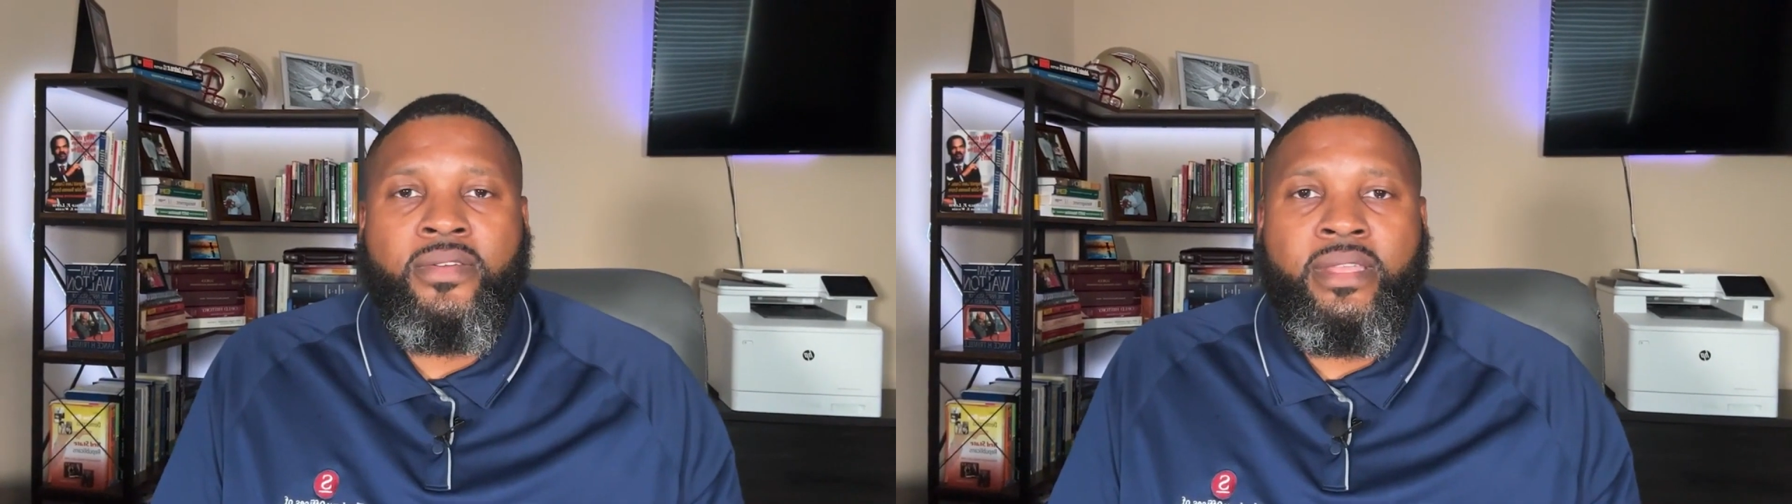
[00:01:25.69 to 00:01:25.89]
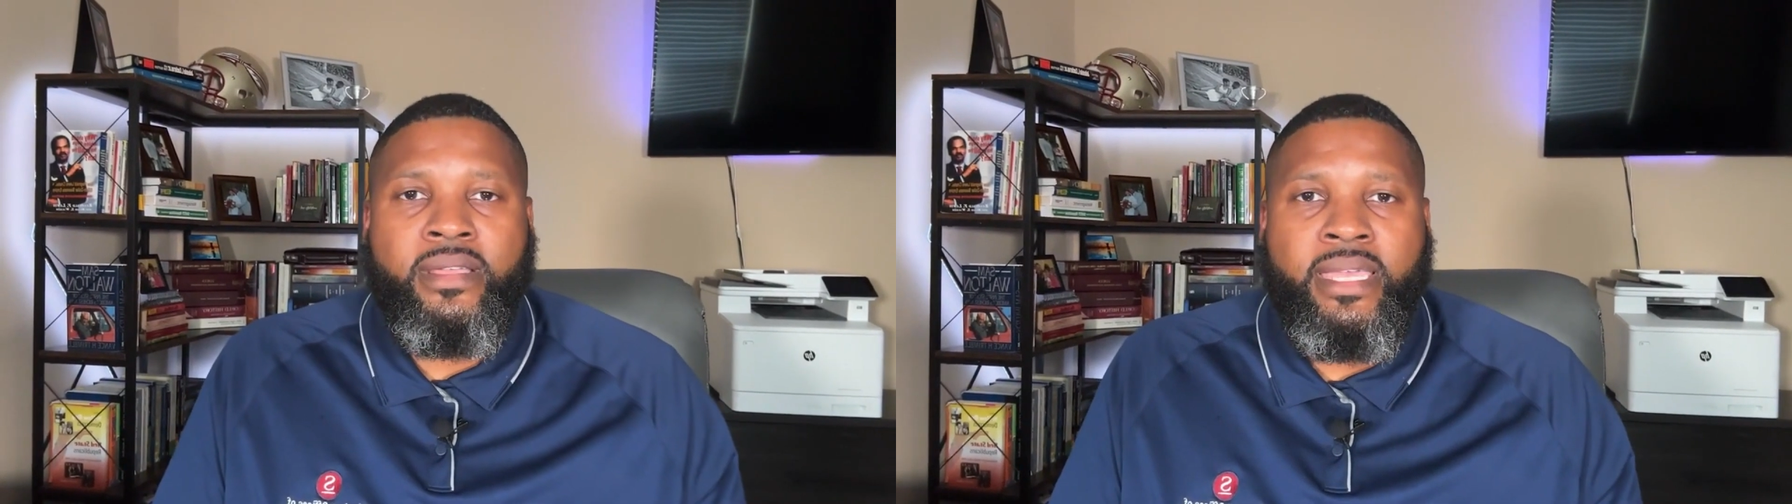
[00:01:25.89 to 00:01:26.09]

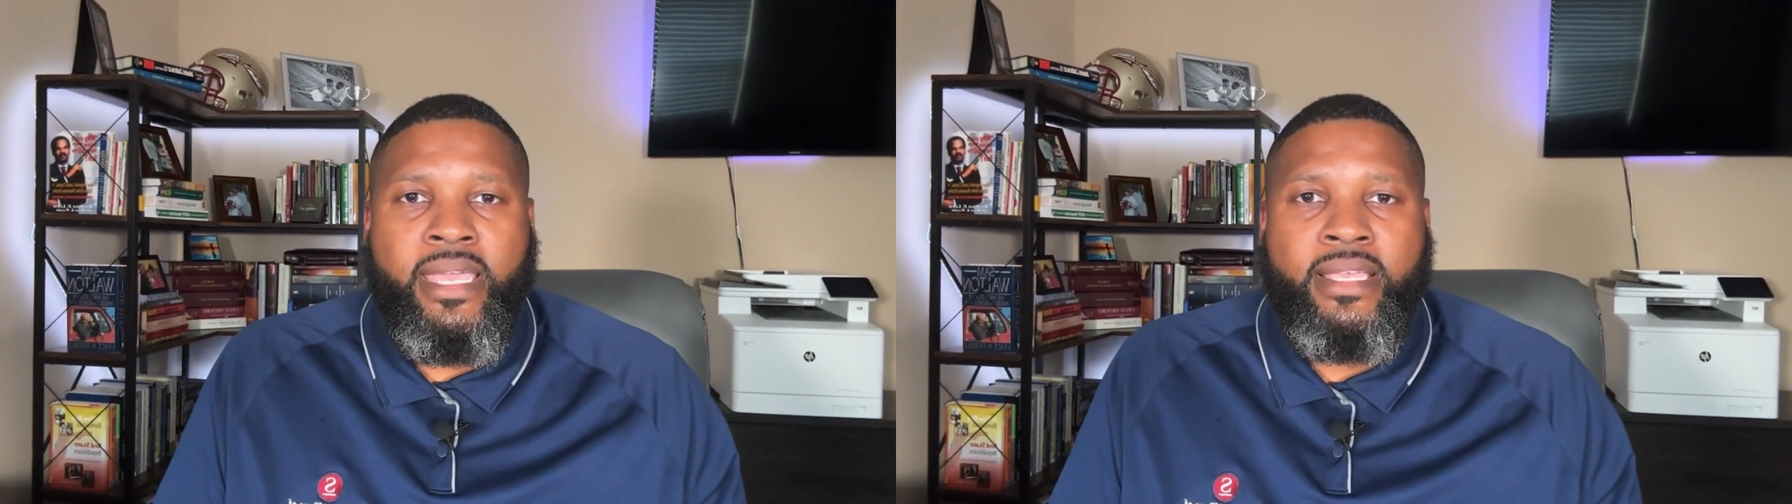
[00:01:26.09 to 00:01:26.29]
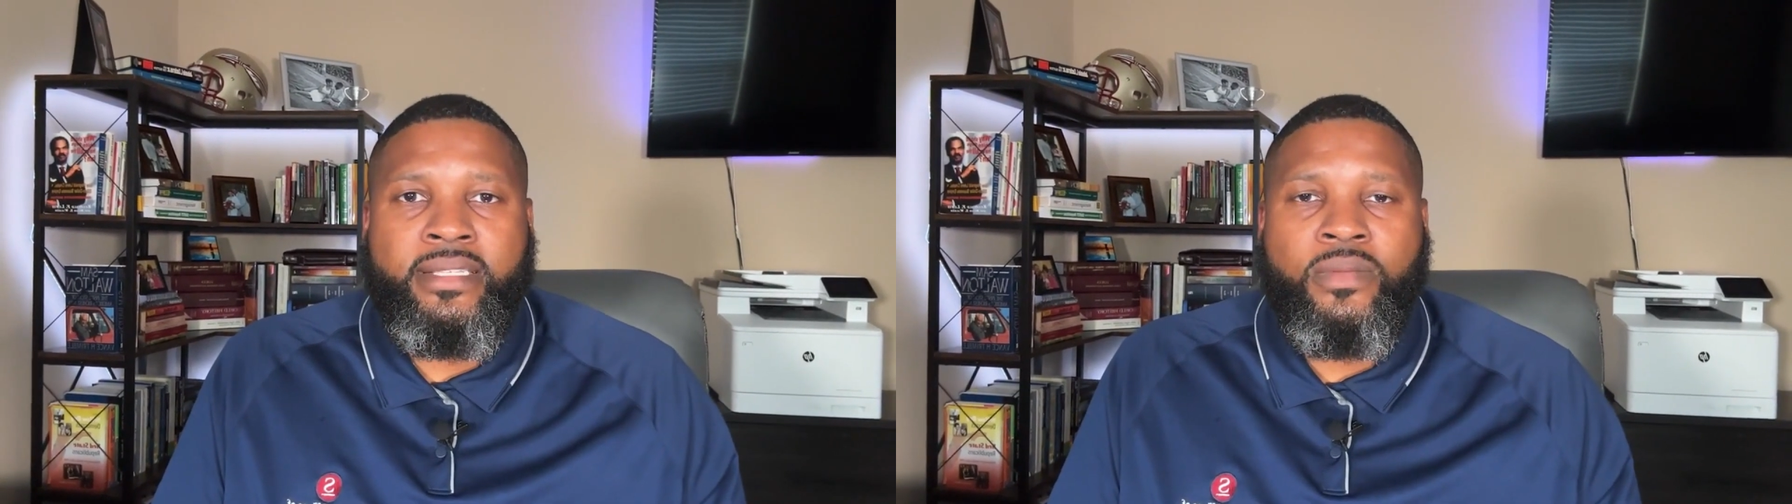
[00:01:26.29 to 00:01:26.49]
on their
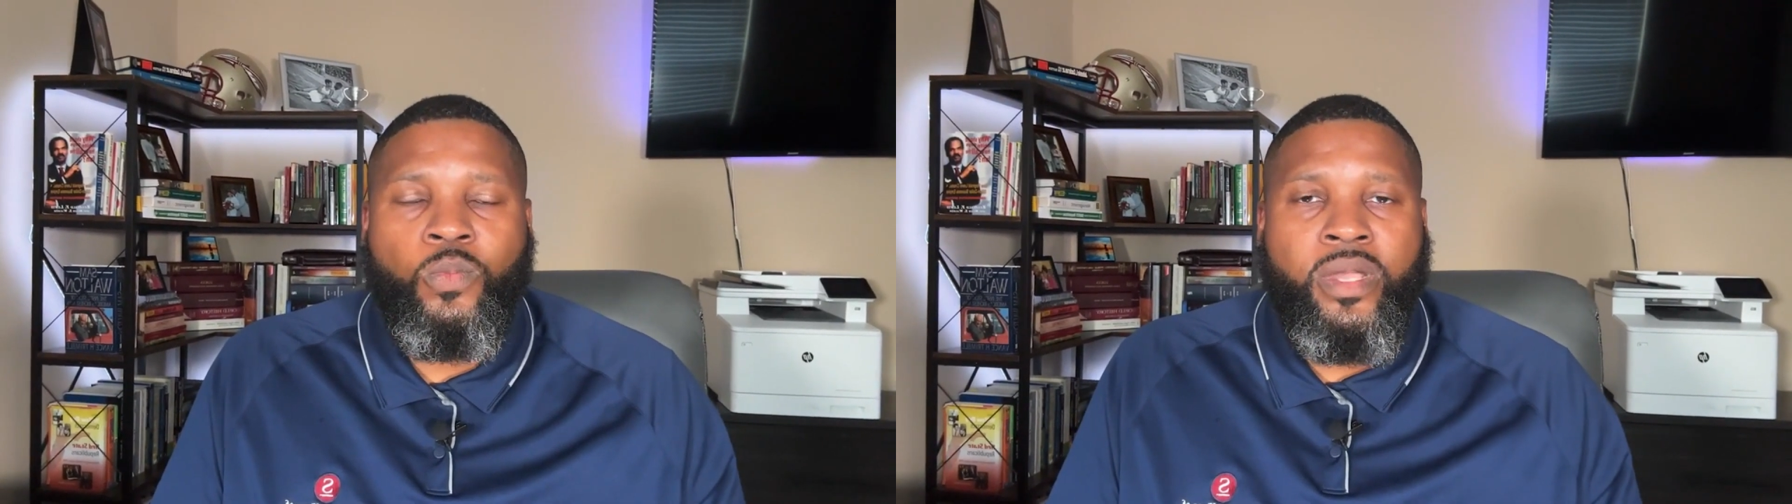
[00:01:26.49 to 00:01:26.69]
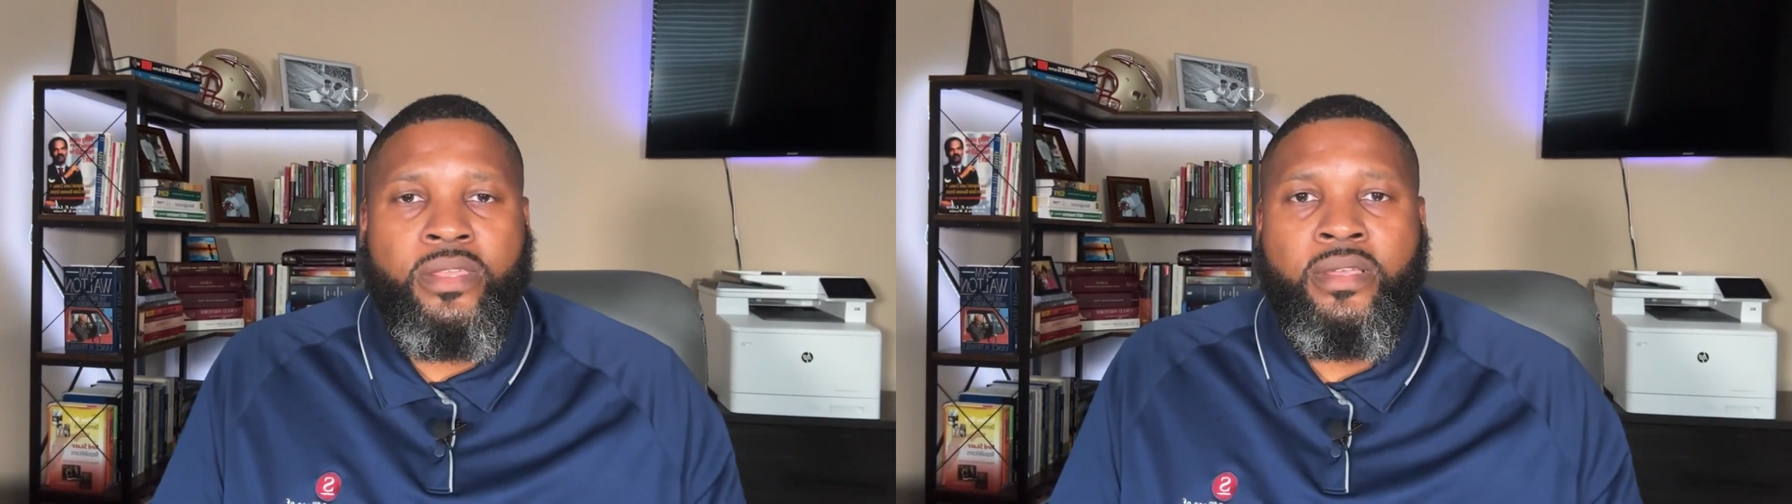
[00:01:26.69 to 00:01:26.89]
case
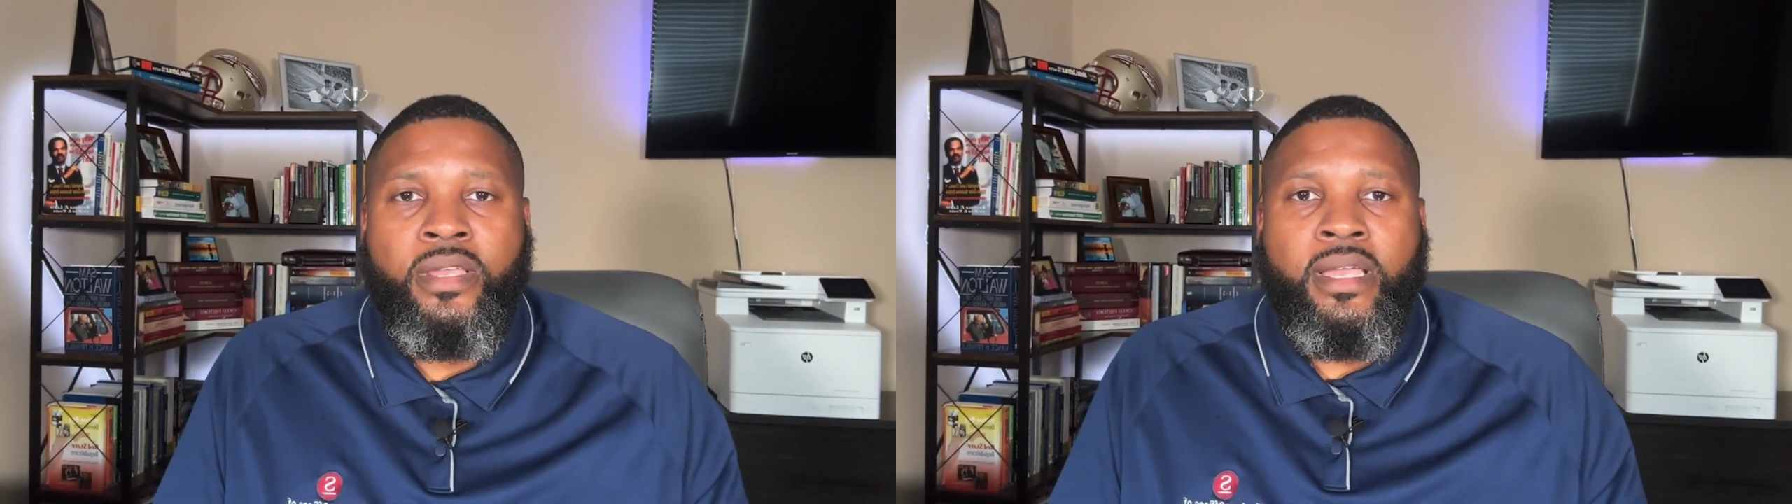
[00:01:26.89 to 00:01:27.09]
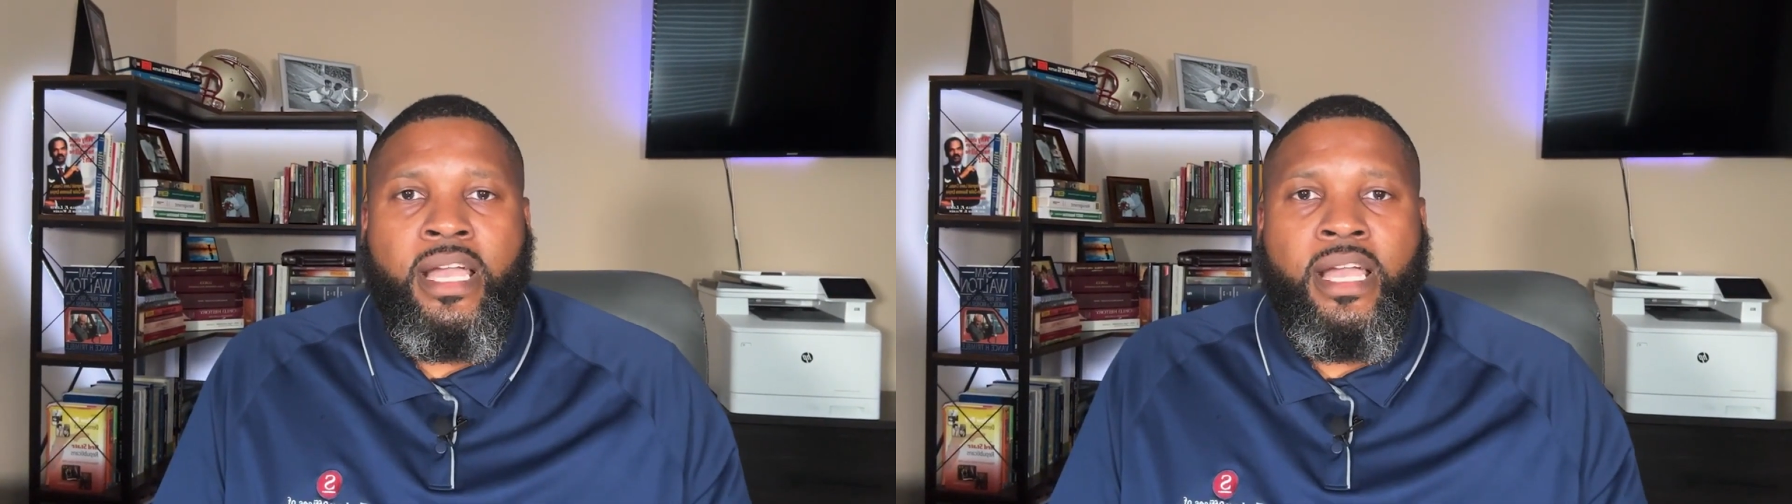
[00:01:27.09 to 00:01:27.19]
and whether